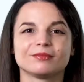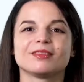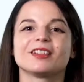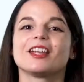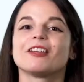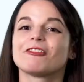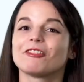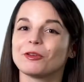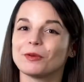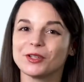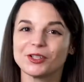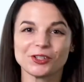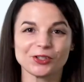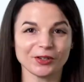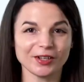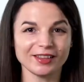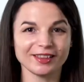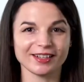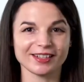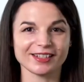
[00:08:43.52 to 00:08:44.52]
If you
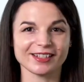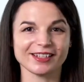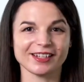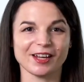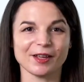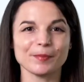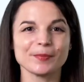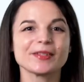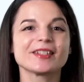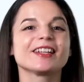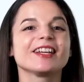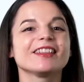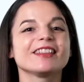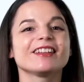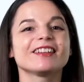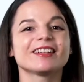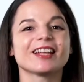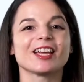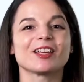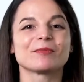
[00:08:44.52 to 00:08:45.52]
enjoyed these tips, hit
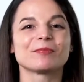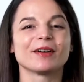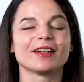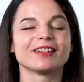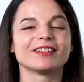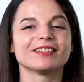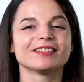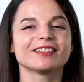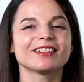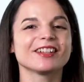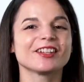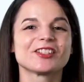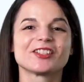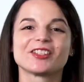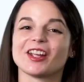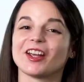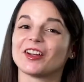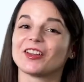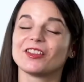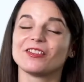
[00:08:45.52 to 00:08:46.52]
the like button,
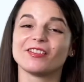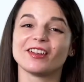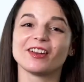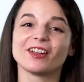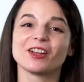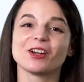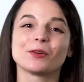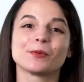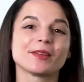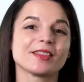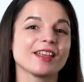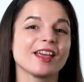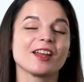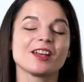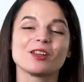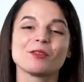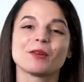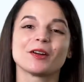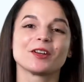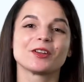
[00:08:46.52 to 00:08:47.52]
share the video with
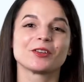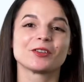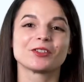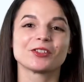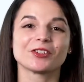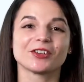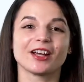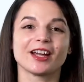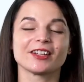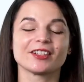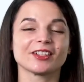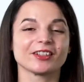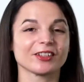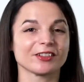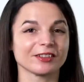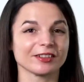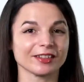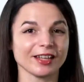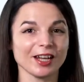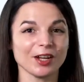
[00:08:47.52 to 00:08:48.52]
anyone who's trying to
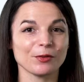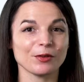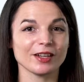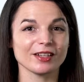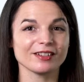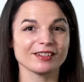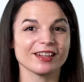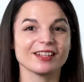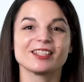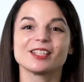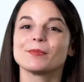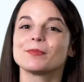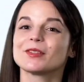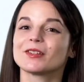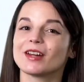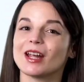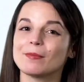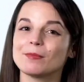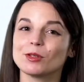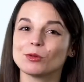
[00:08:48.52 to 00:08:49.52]
learn a language, and
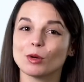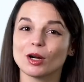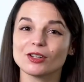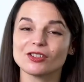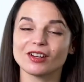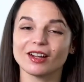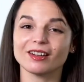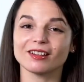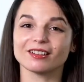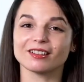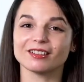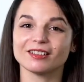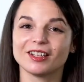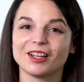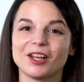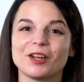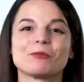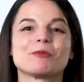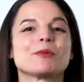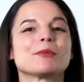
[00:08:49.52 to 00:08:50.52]
subscribe to our channel.
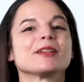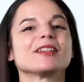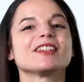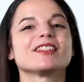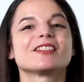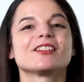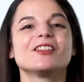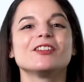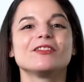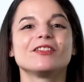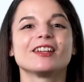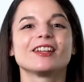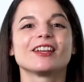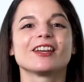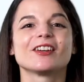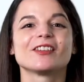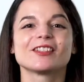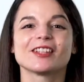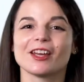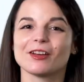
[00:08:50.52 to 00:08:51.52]
We release new
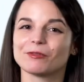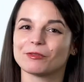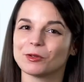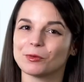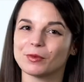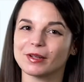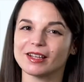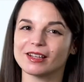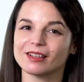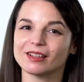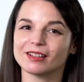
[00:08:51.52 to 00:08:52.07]
videos every week.